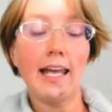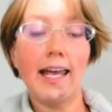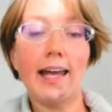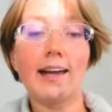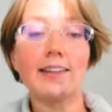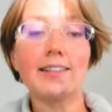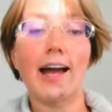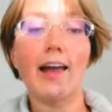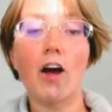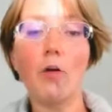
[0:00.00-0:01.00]
and
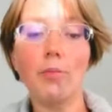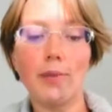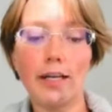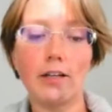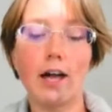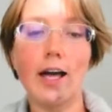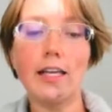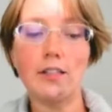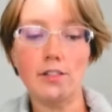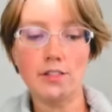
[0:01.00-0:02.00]
I help my
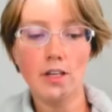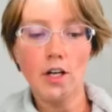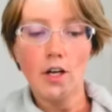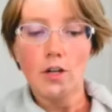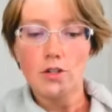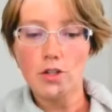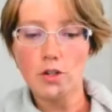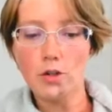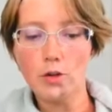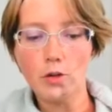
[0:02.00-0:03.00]
clients
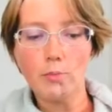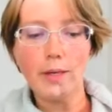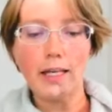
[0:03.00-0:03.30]
to